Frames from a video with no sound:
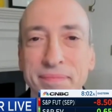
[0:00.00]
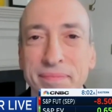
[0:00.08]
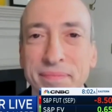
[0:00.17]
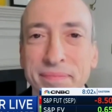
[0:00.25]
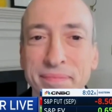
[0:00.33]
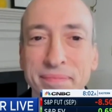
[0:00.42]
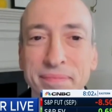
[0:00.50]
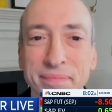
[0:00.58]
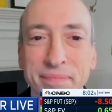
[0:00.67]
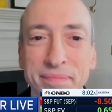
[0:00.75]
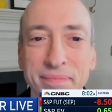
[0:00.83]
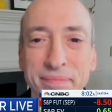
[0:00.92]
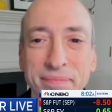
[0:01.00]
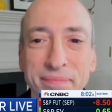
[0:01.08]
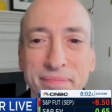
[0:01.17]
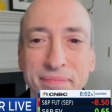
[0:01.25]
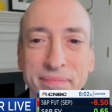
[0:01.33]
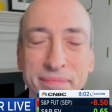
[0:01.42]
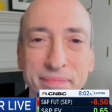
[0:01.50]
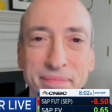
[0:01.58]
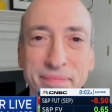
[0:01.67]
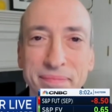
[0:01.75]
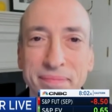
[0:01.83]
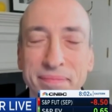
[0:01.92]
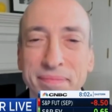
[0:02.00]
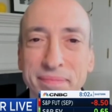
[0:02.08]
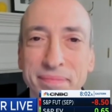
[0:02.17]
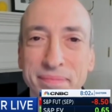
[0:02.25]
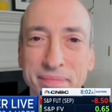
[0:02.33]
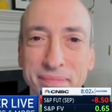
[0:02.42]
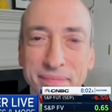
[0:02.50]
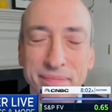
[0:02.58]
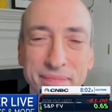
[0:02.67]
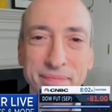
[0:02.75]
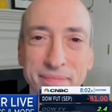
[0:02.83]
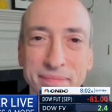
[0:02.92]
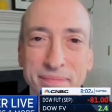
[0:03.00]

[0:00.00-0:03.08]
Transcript: This person isn't speaking.